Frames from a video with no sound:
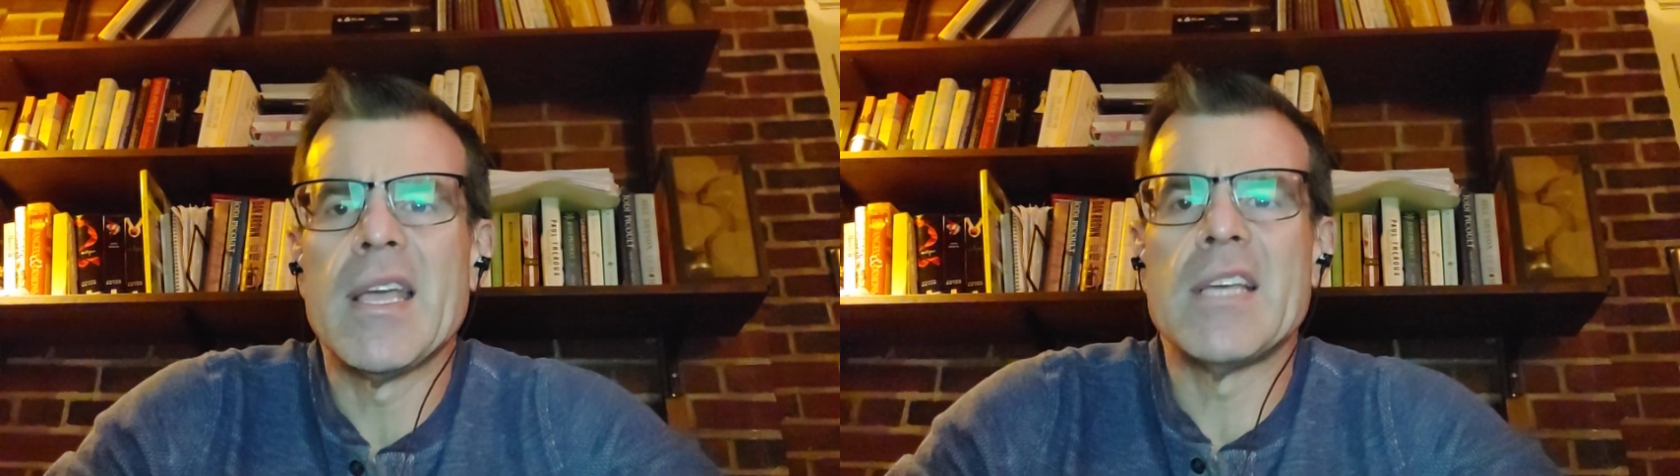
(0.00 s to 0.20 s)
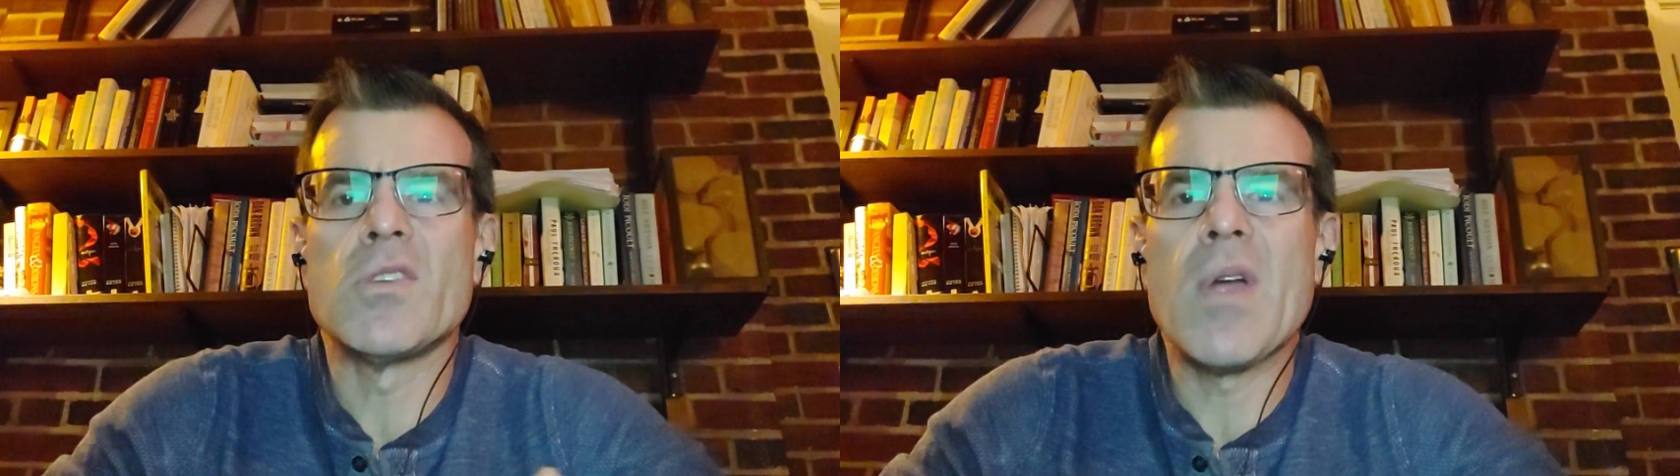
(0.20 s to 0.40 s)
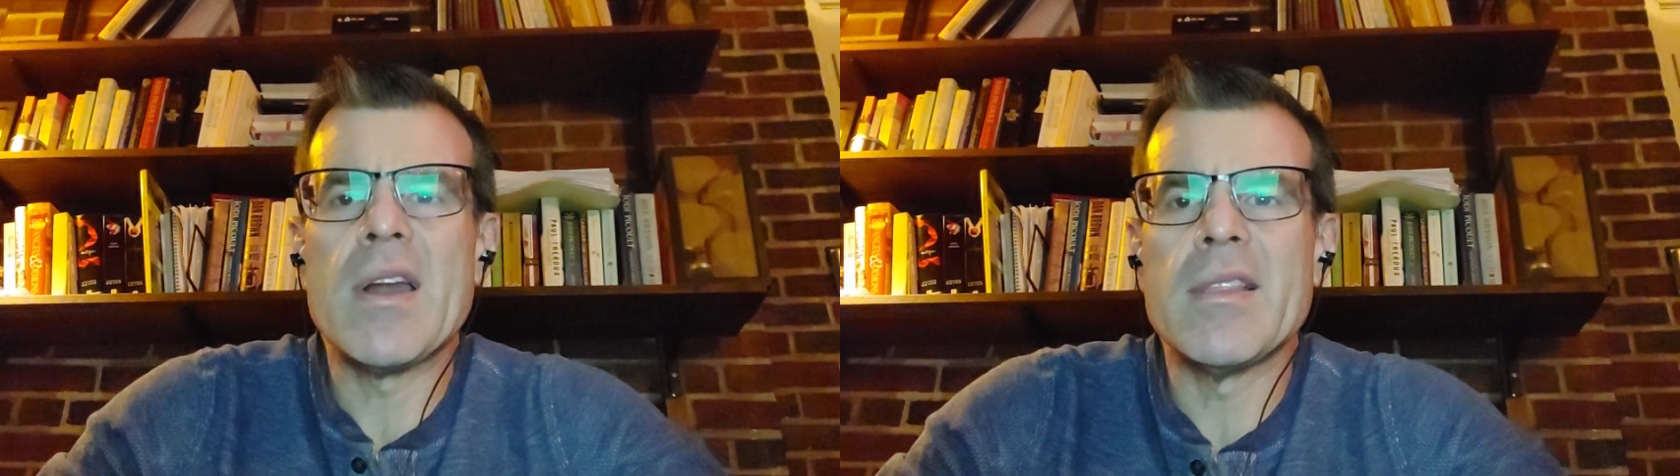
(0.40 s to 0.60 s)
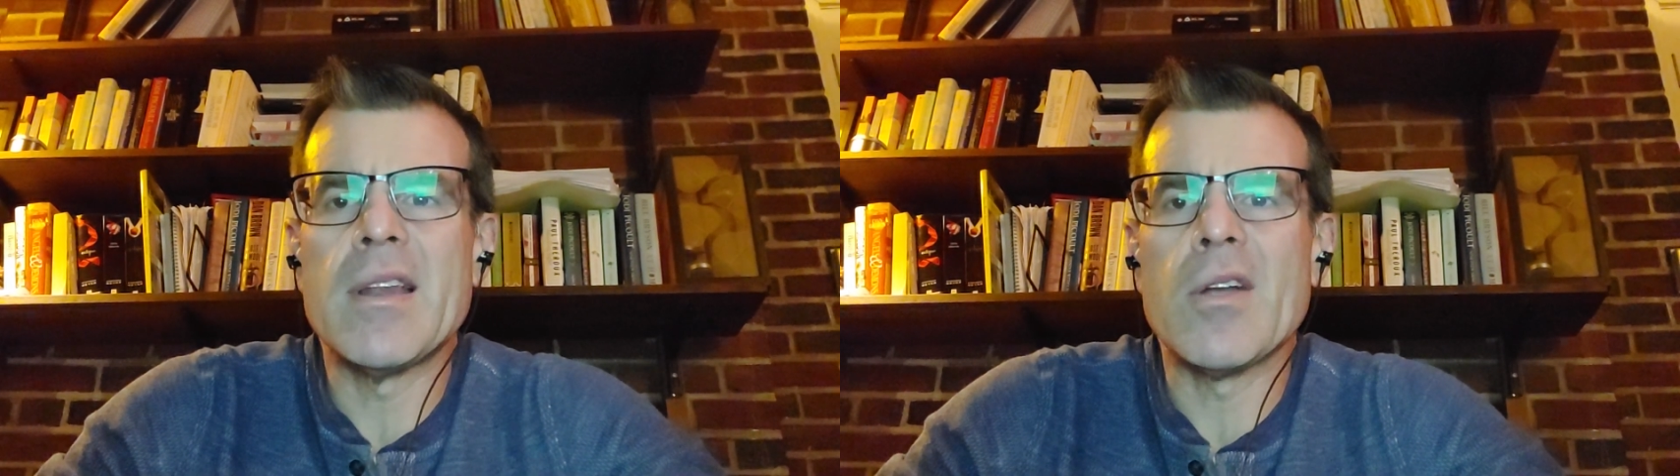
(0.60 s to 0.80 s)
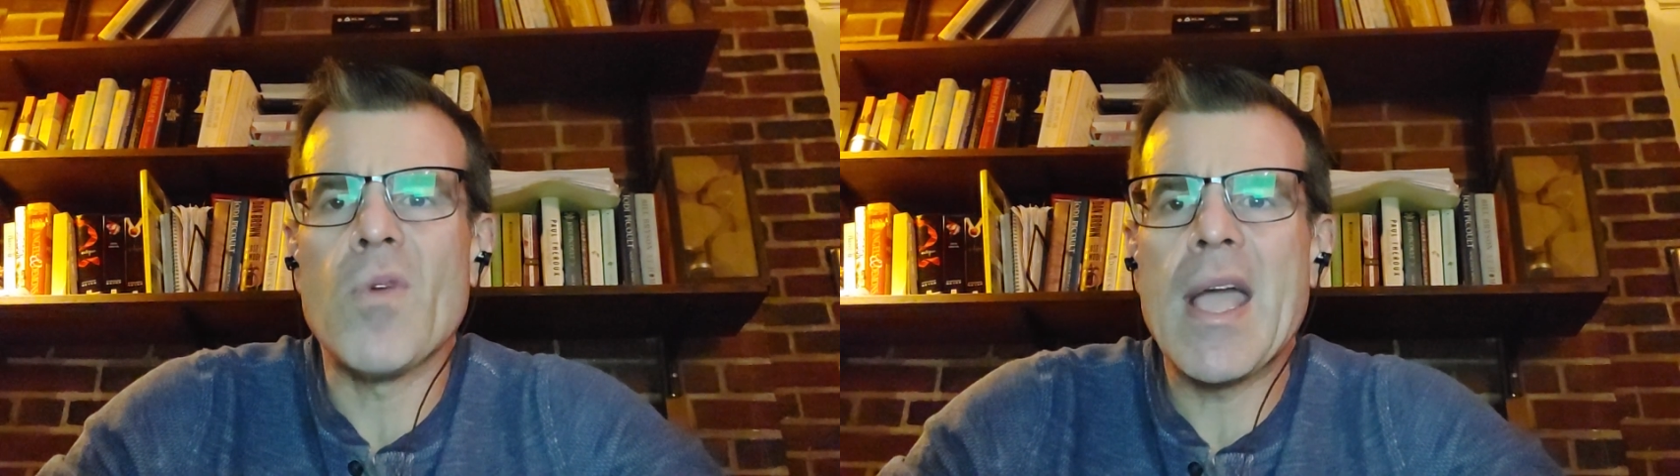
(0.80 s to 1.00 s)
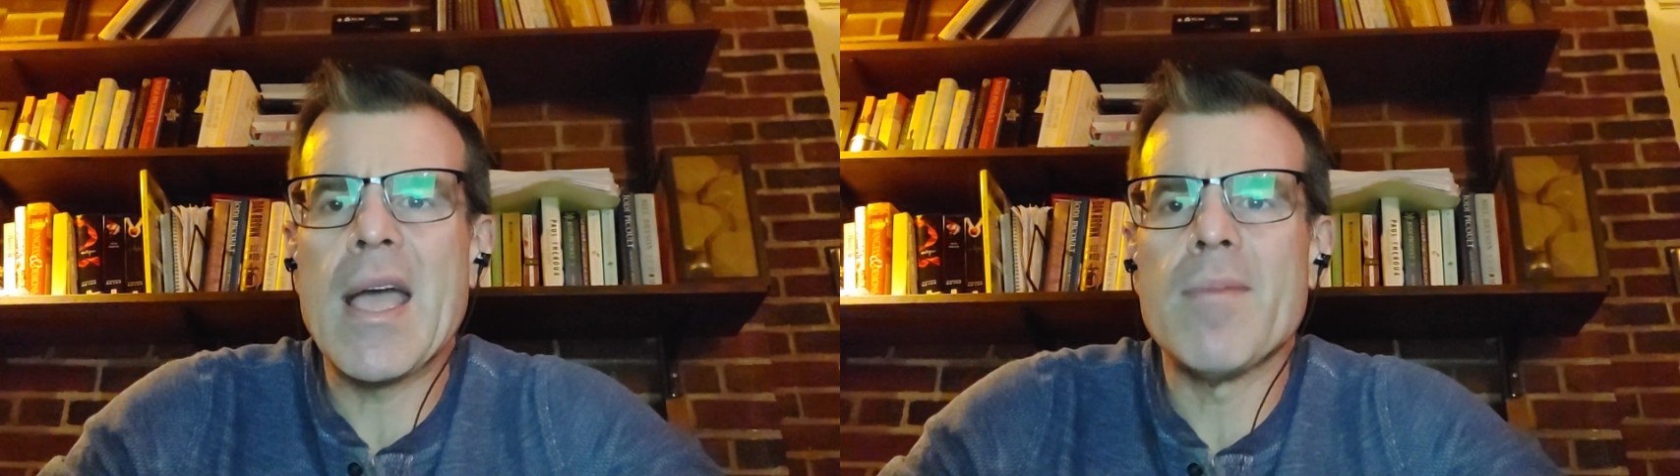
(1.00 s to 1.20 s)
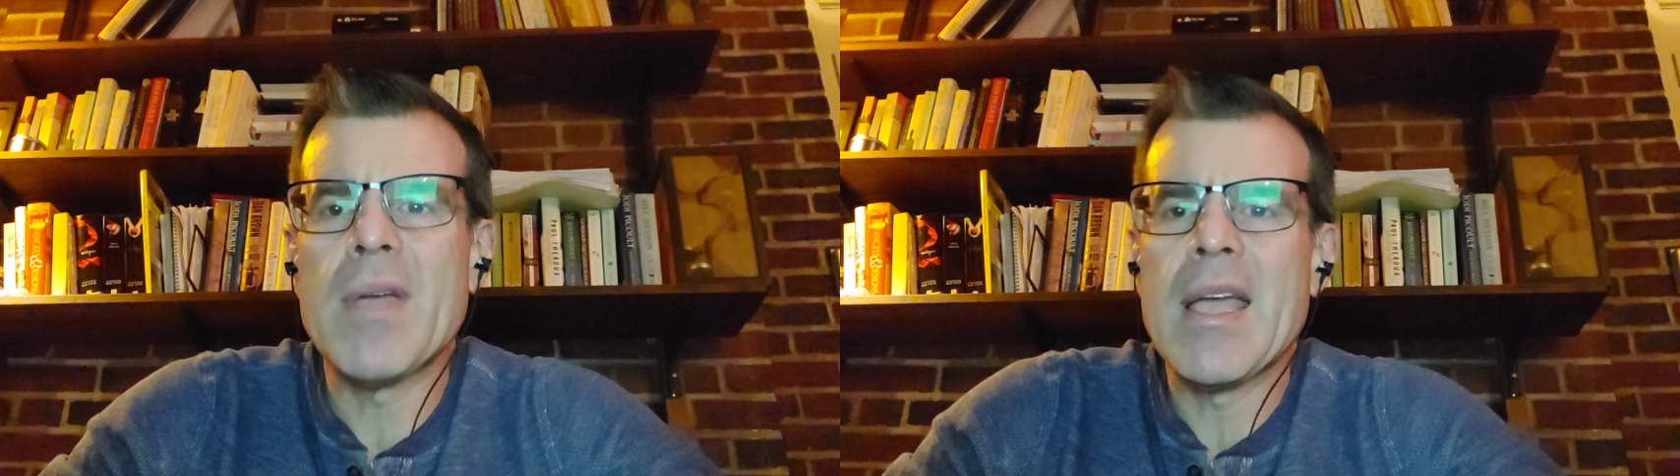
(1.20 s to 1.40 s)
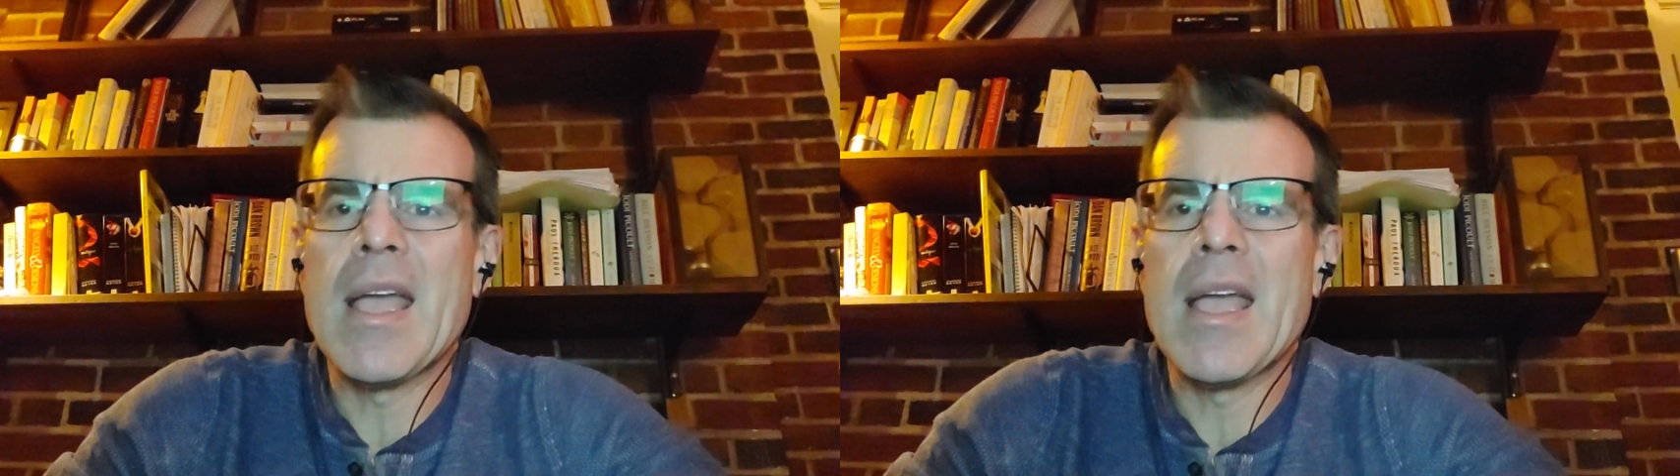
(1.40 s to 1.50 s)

is greater than 1 gram,